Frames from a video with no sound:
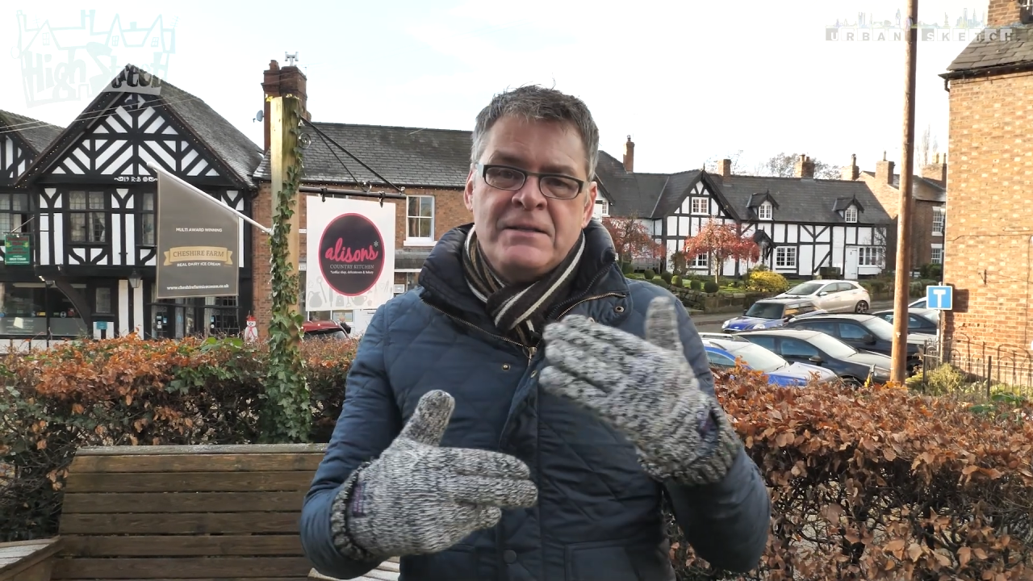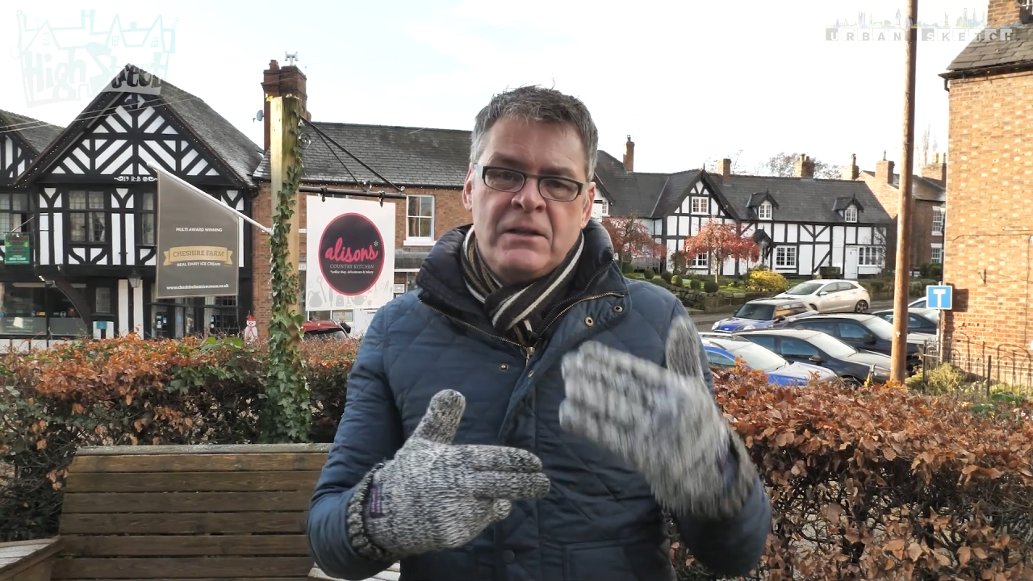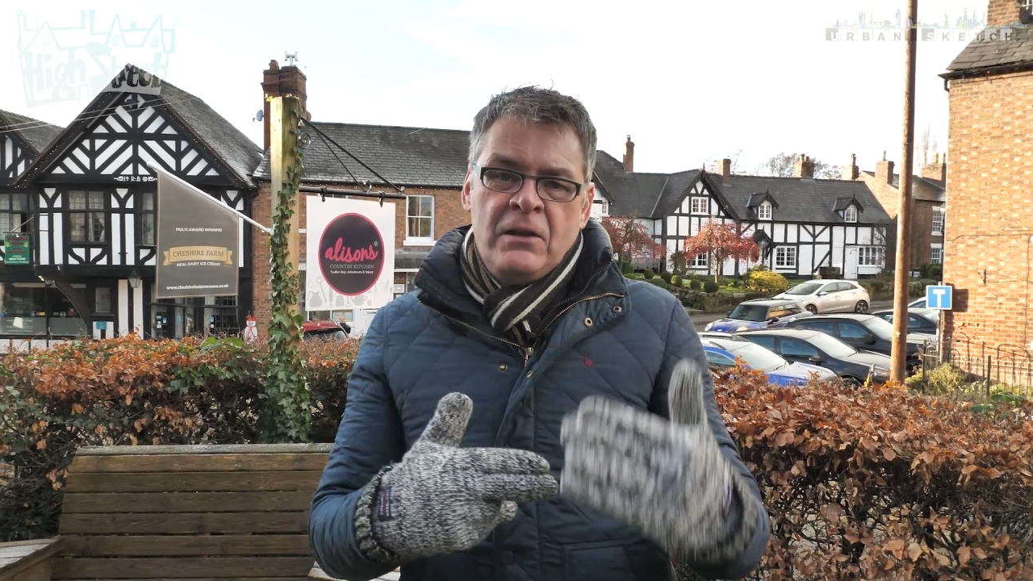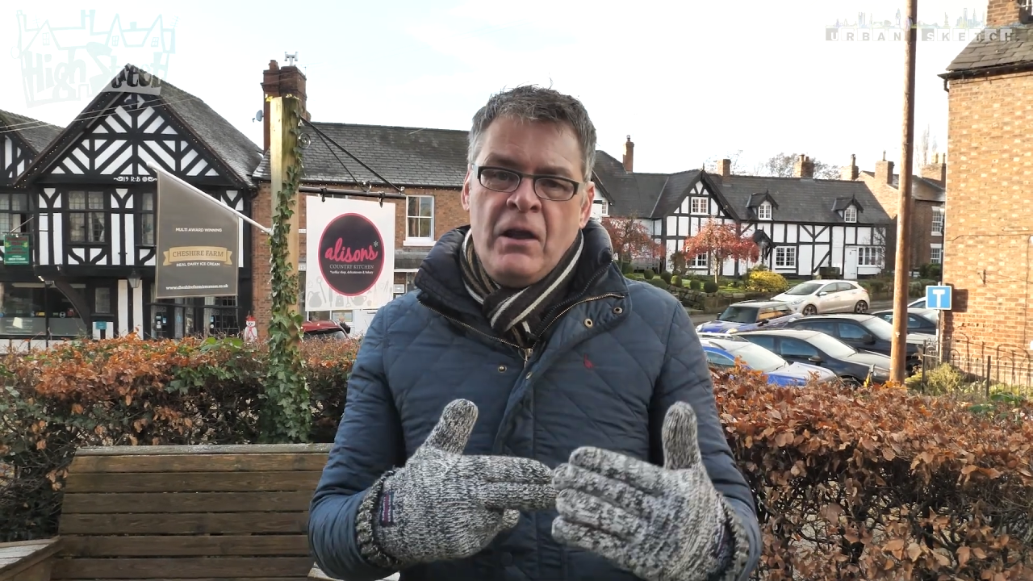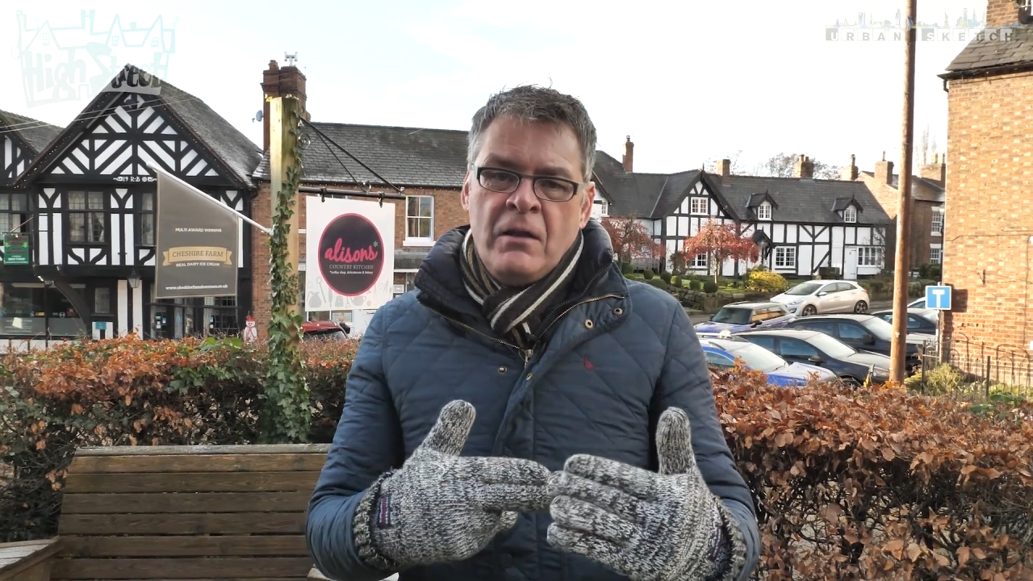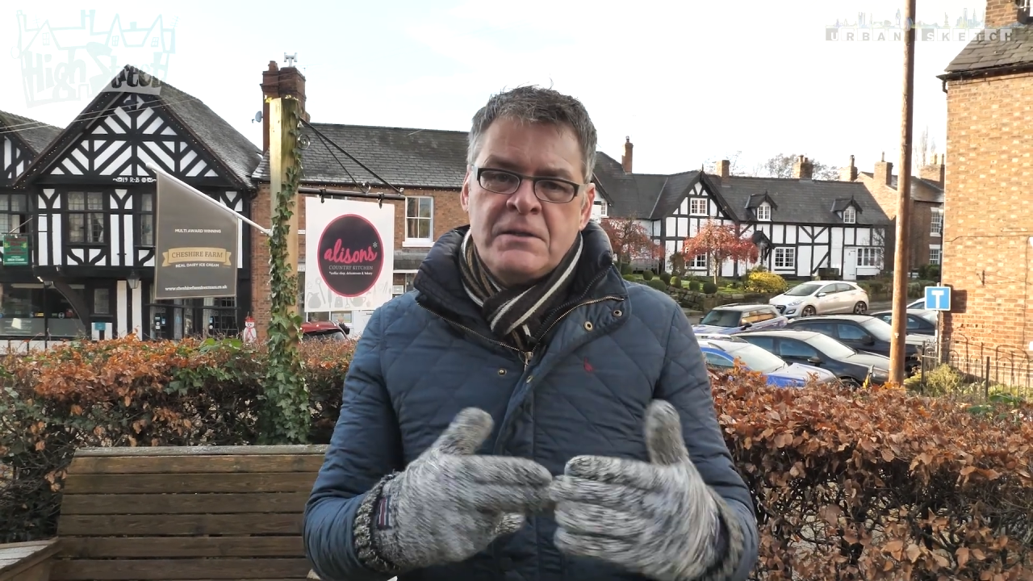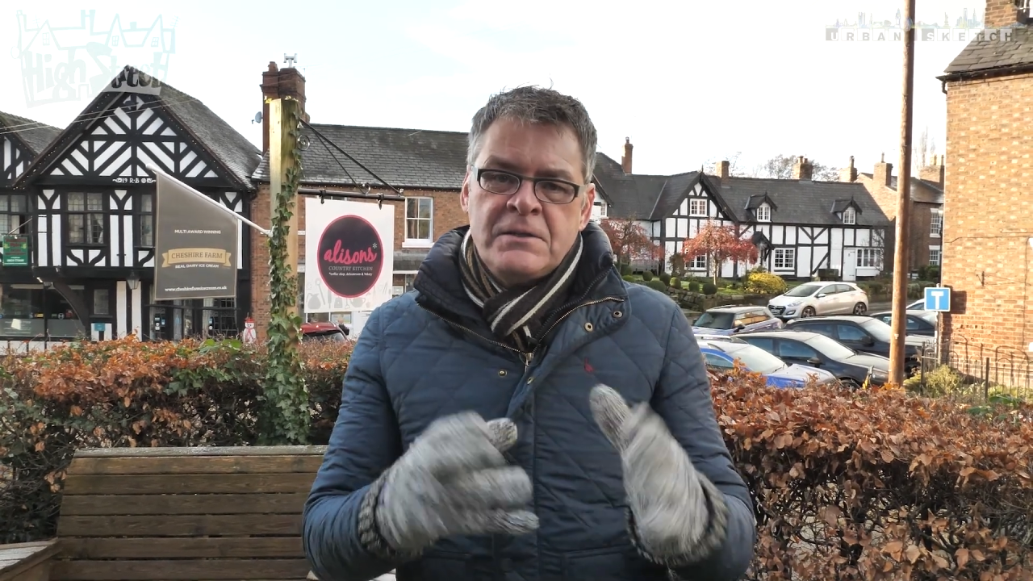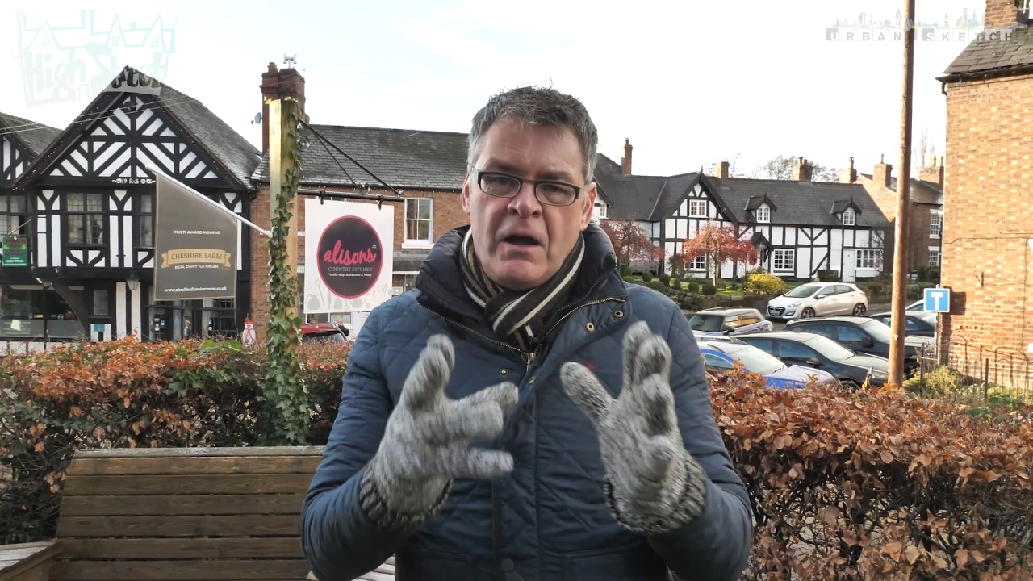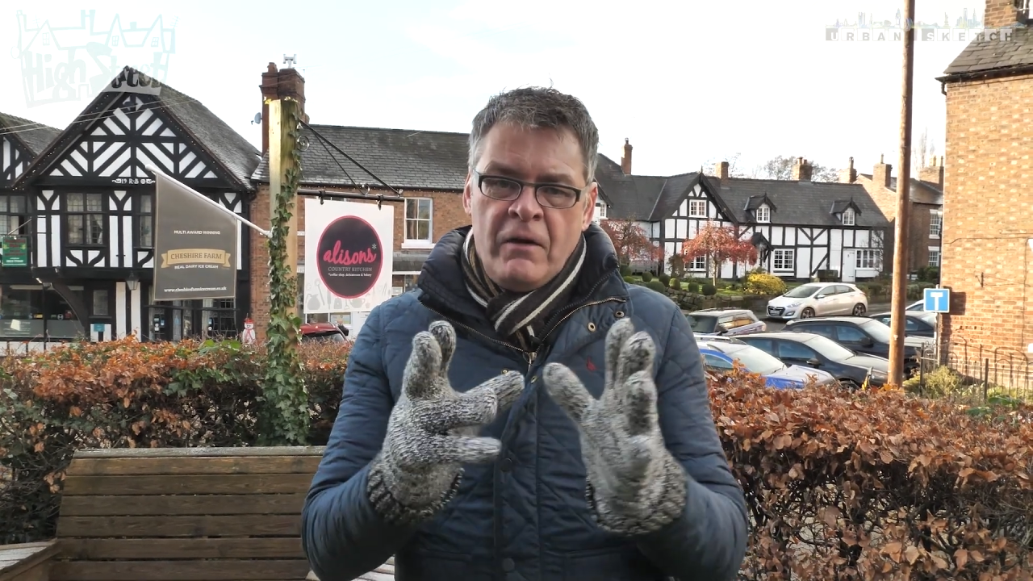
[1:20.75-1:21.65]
into lots